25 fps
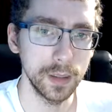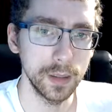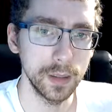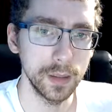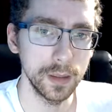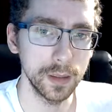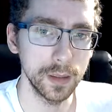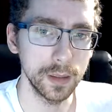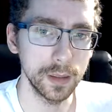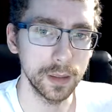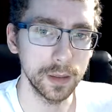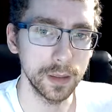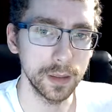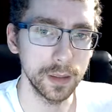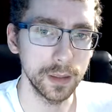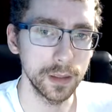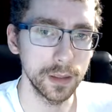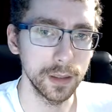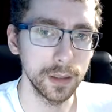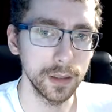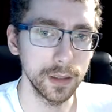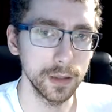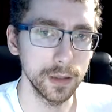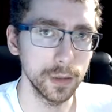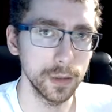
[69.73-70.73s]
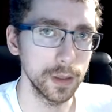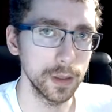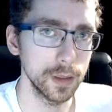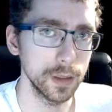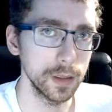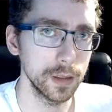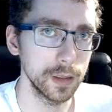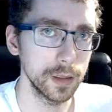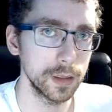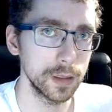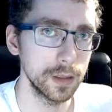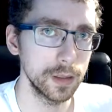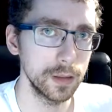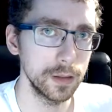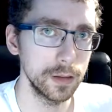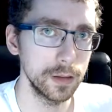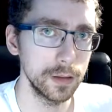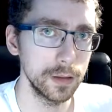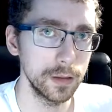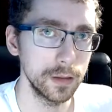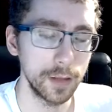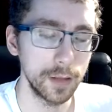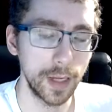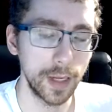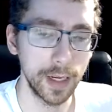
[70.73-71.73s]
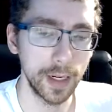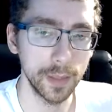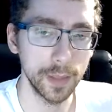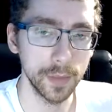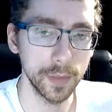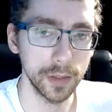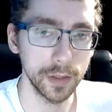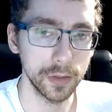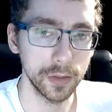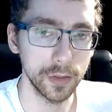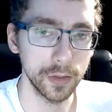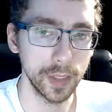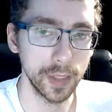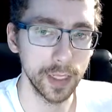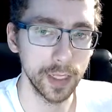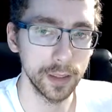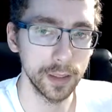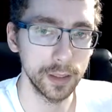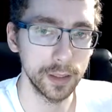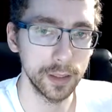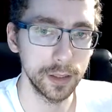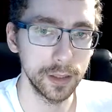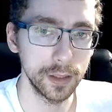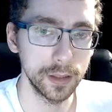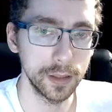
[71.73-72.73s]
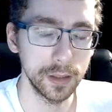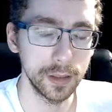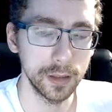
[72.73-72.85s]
There's concerns with all this camera trash